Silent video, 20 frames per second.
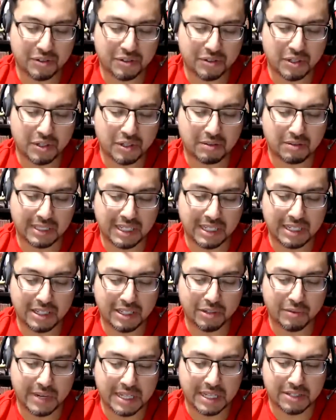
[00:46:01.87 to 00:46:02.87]
So I will let
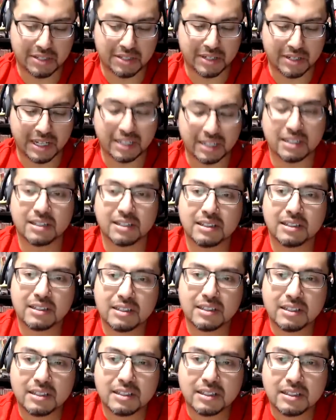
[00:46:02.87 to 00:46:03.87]
you answer that.
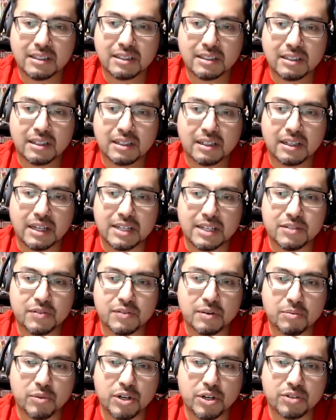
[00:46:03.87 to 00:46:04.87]
It's
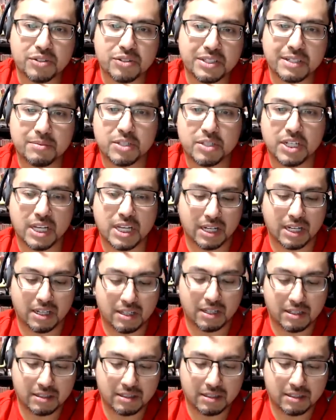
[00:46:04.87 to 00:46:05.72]
from Real Slim Shady.